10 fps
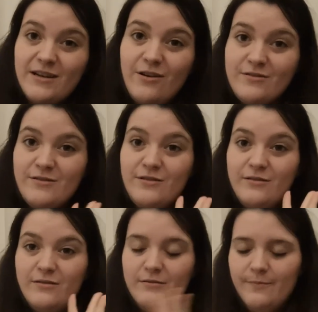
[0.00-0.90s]

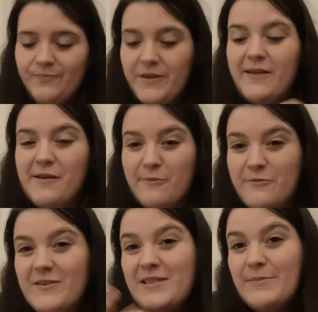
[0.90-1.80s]

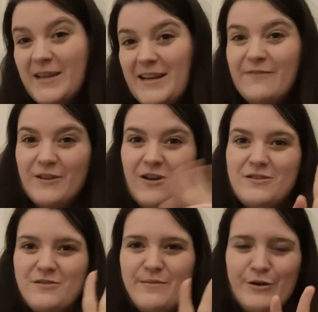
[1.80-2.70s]
the beginning of the
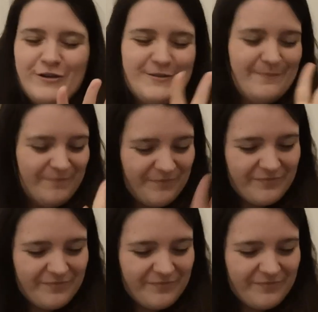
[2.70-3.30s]
last 3 books.